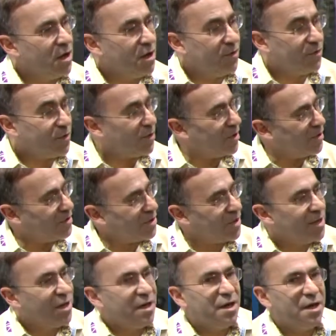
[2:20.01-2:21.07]
Of course.
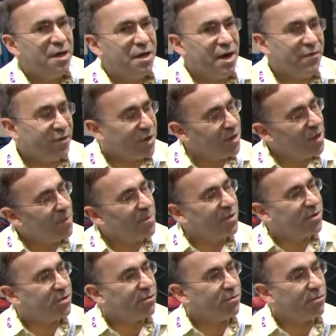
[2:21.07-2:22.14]
NeverClip
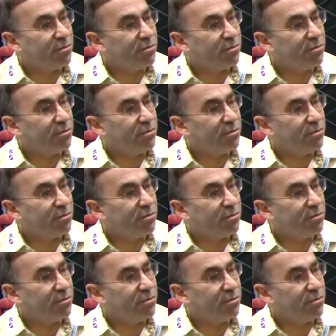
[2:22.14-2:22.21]
is a